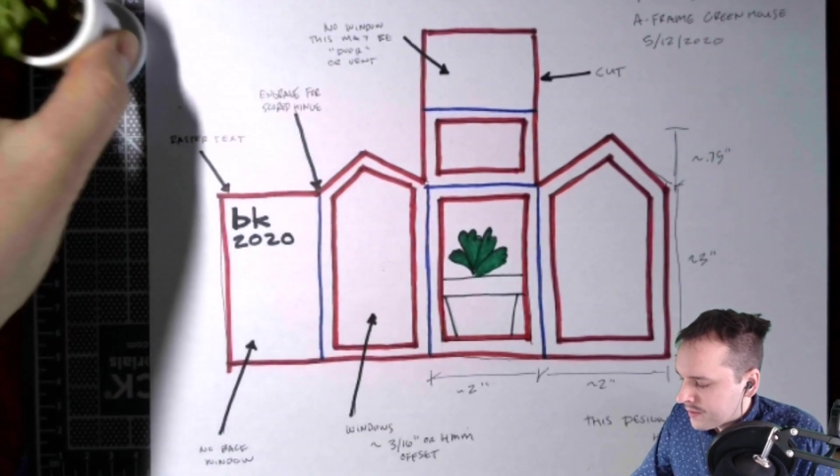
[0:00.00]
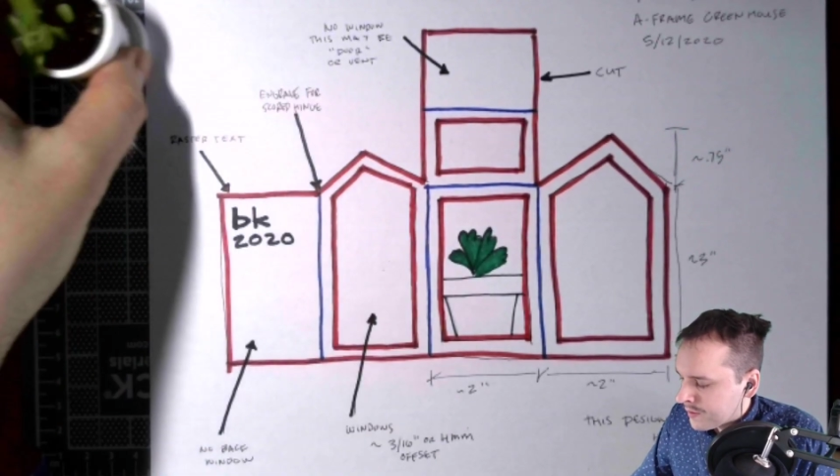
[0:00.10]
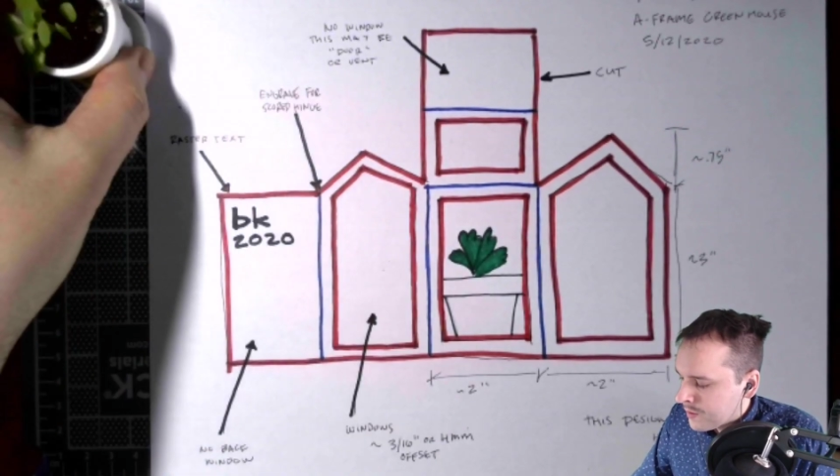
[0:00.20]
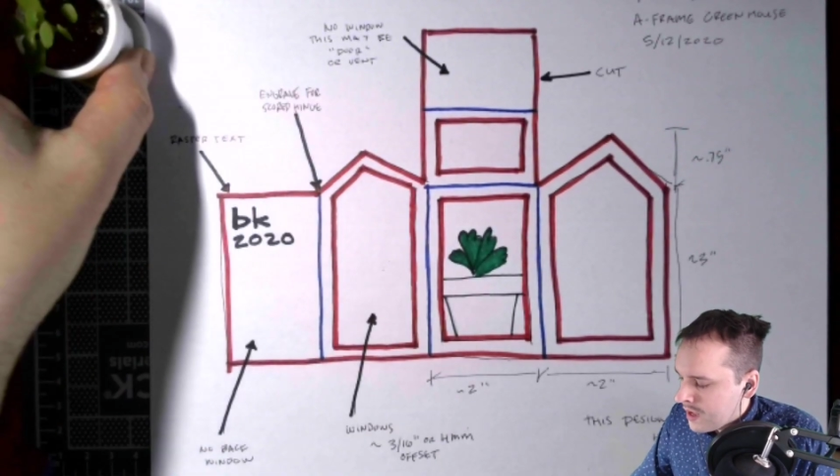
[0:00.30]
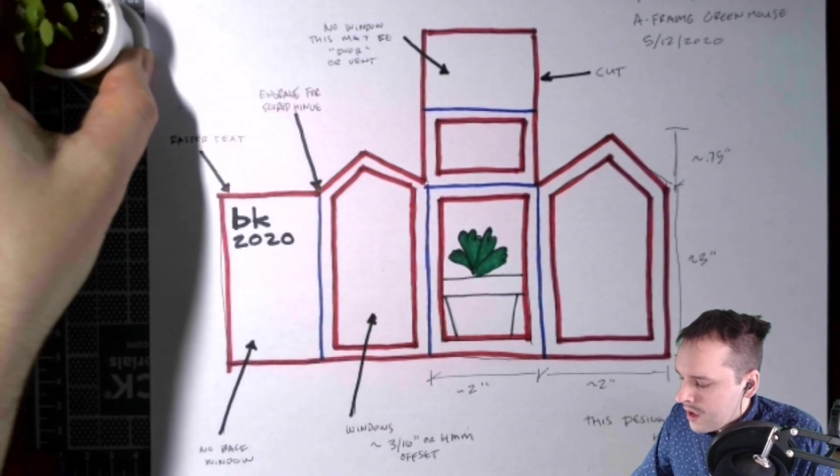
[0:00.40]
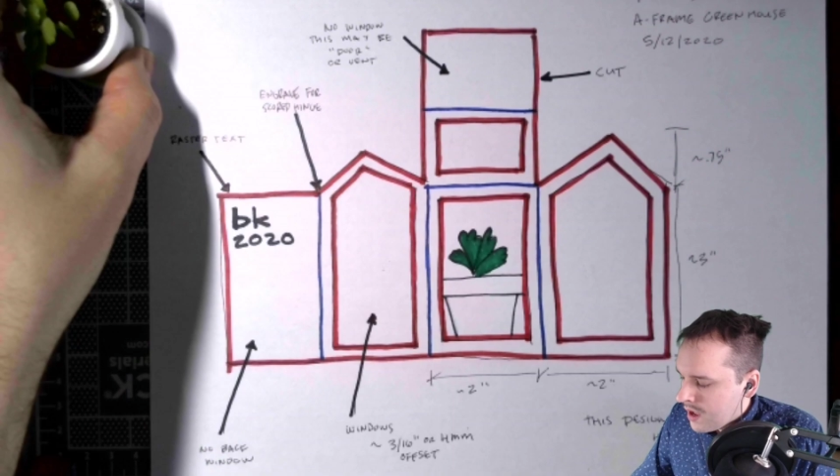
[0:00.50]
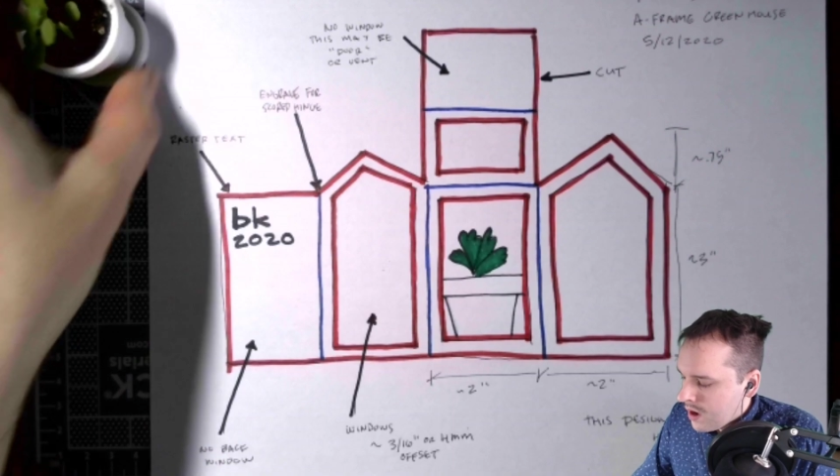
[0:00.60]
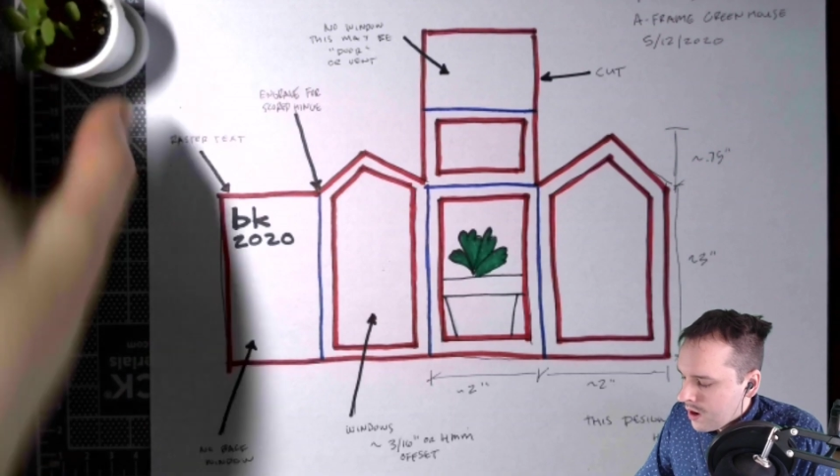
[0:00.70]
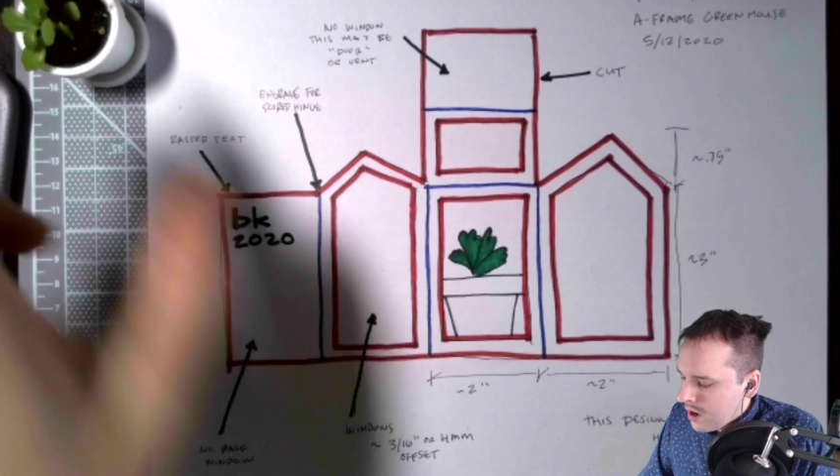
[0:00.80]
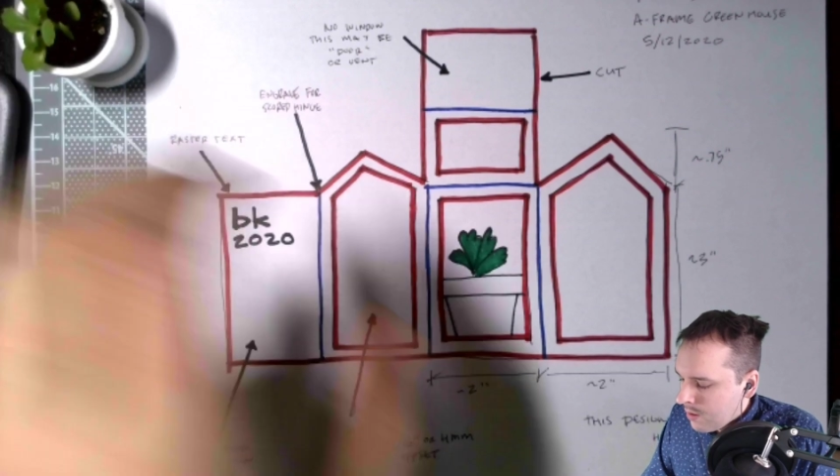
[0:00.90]
So
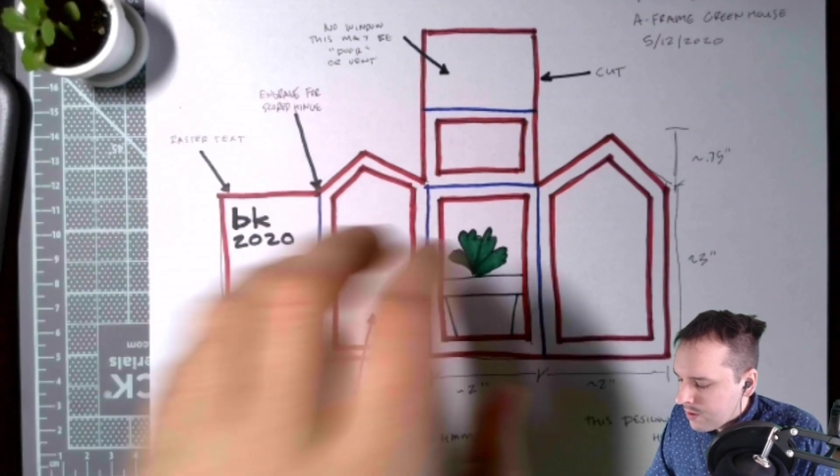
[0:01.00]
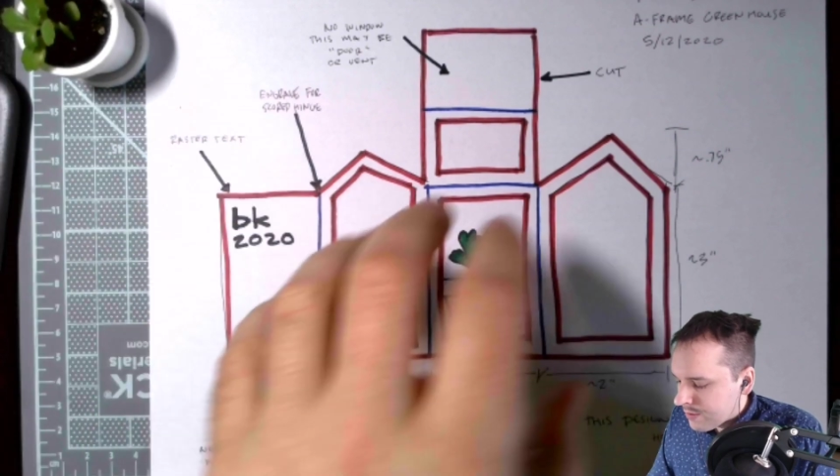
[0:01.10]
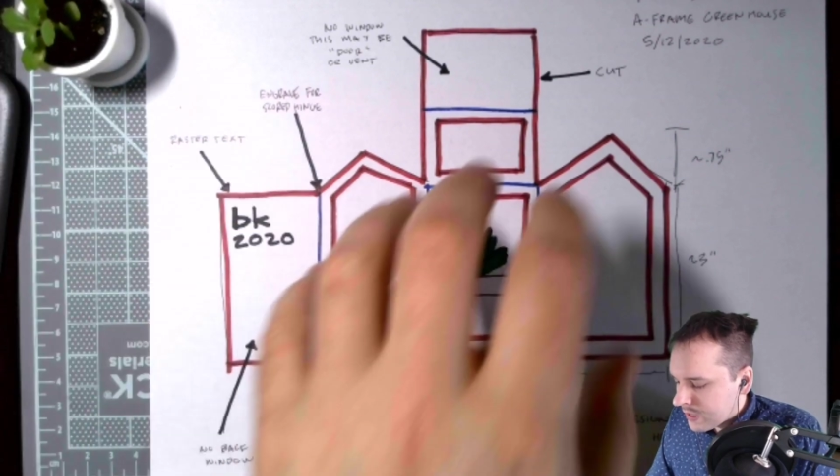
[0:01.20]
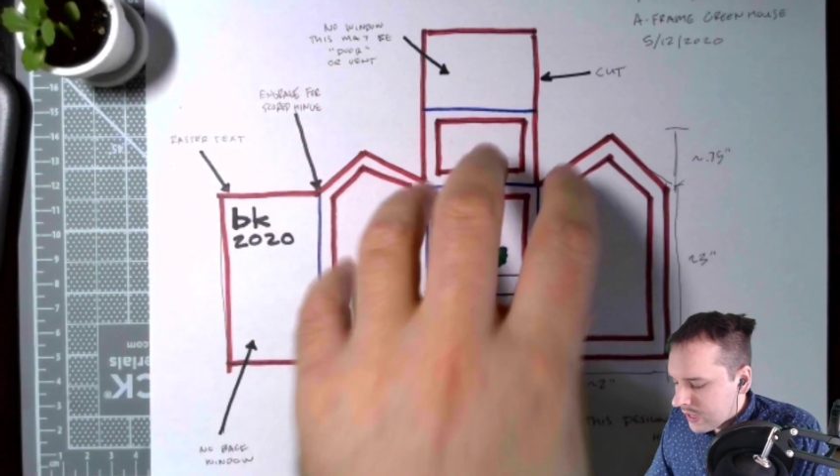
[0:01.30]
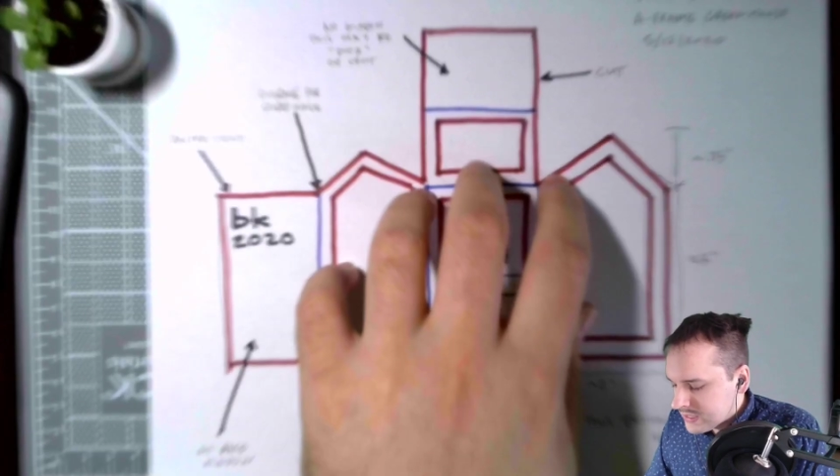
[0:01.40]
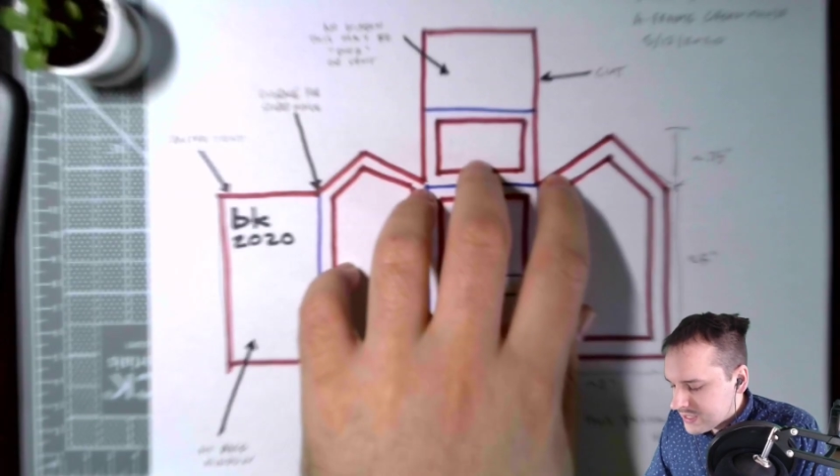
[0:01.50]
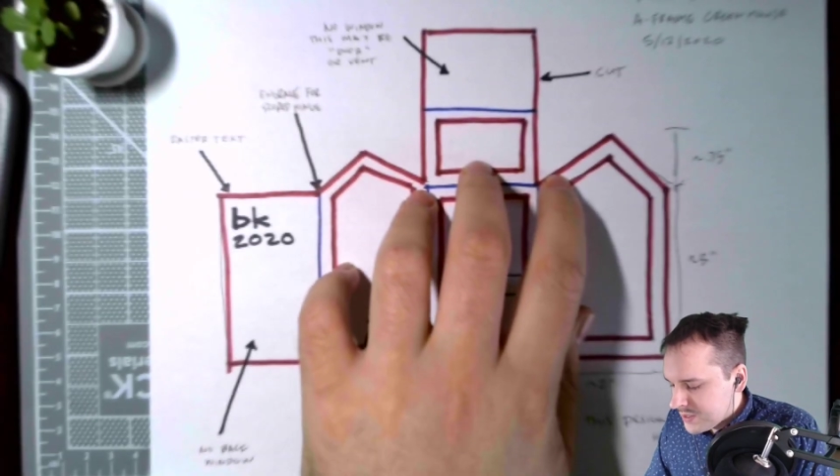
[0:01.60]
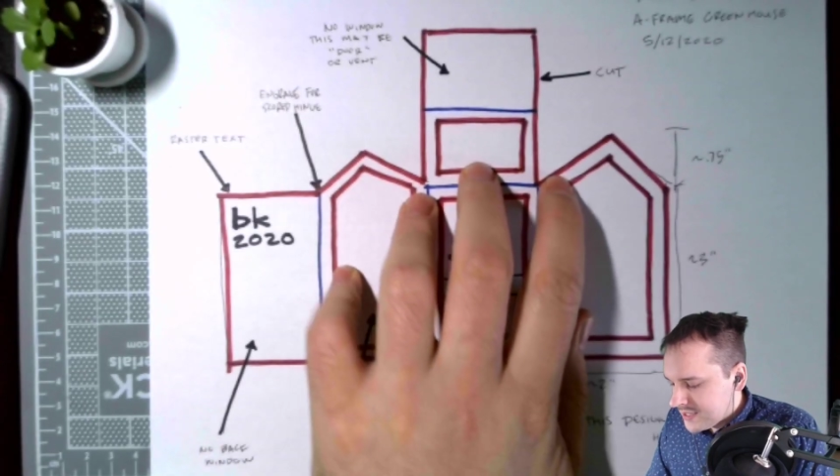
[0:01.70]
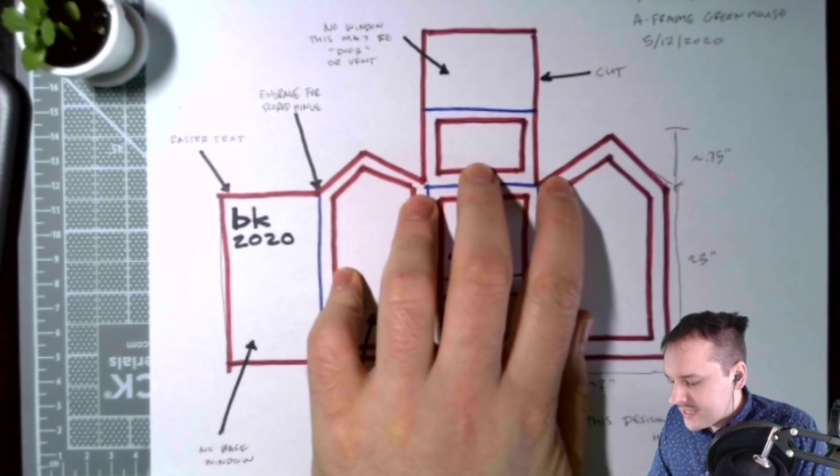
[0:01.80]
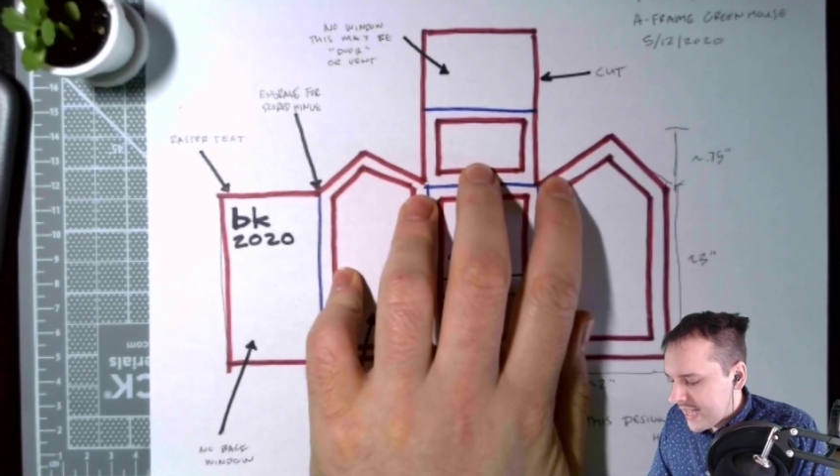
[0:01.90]
with regards to
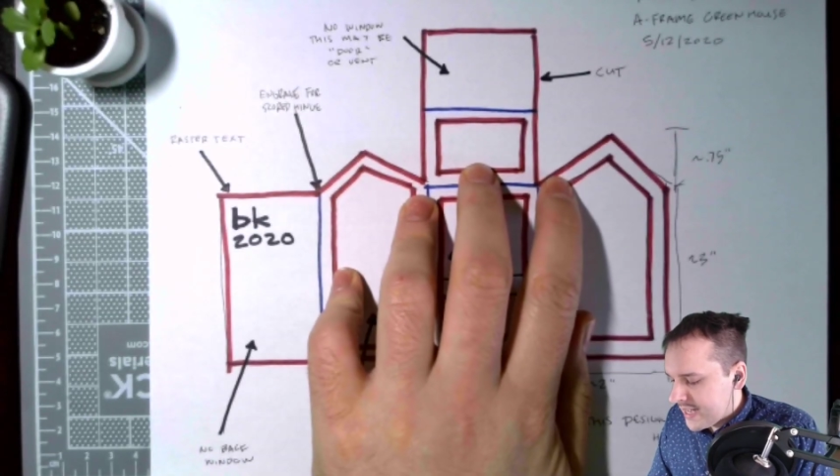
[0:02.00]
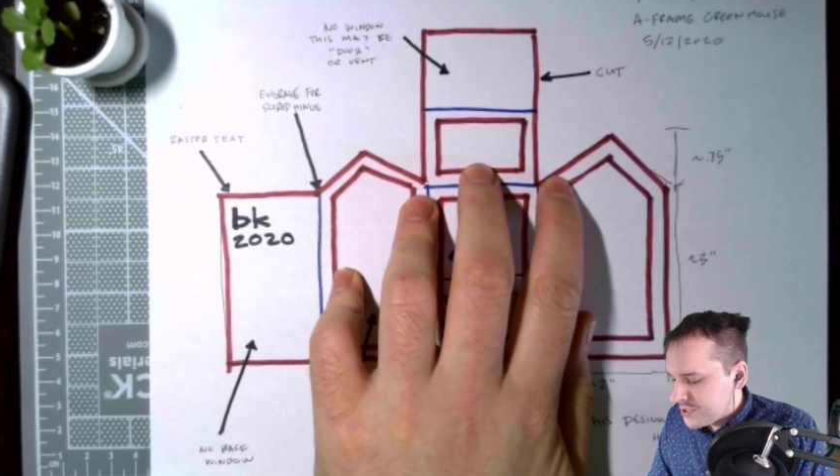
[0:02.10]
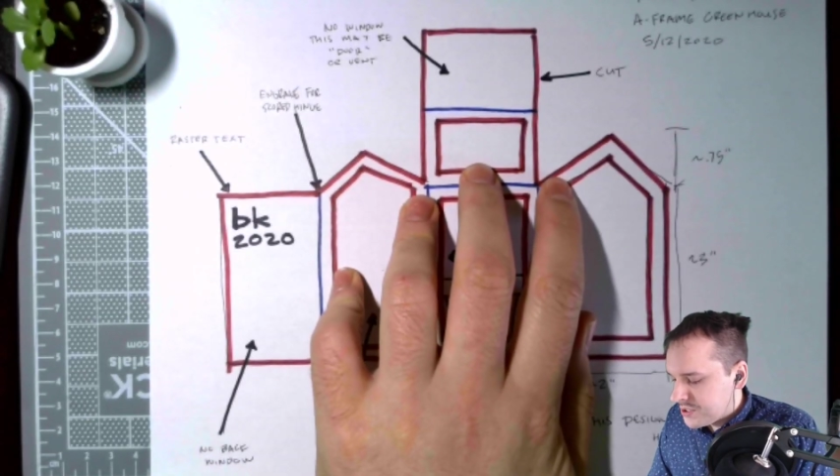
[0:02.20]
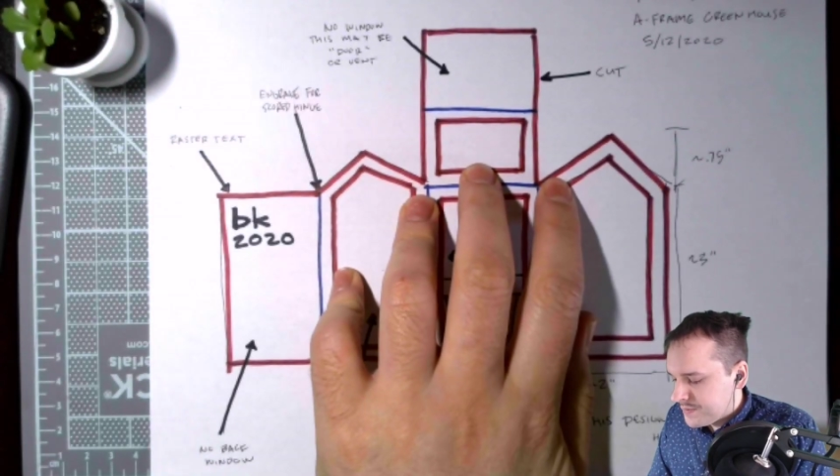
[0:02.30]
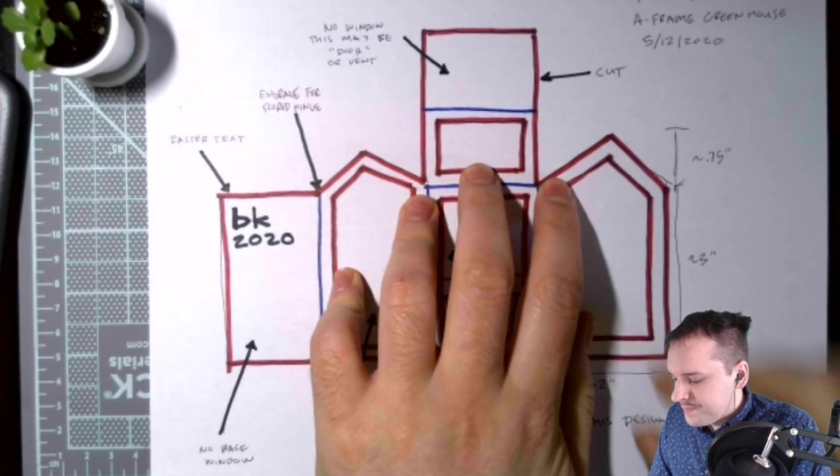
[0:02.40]
a sketch,